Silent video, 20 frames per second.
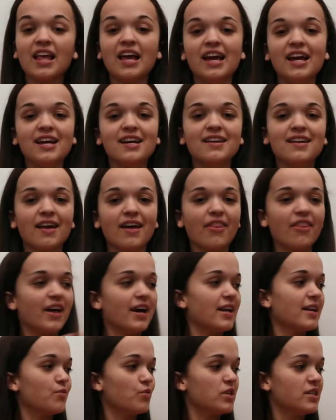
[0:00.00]
And
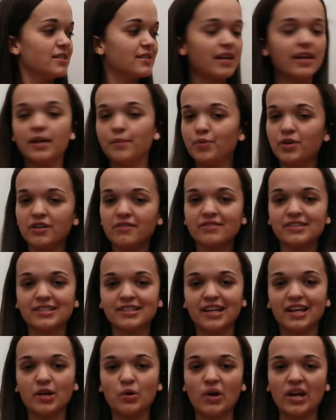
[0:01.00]
that was a perfect
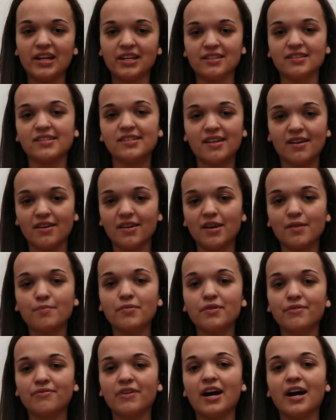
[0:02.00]
segue into
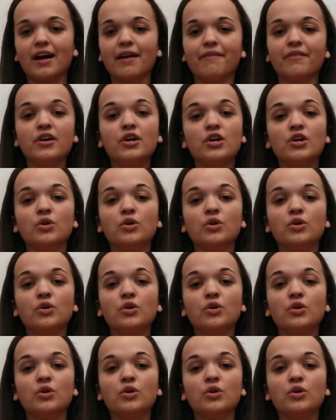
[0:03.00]
number five,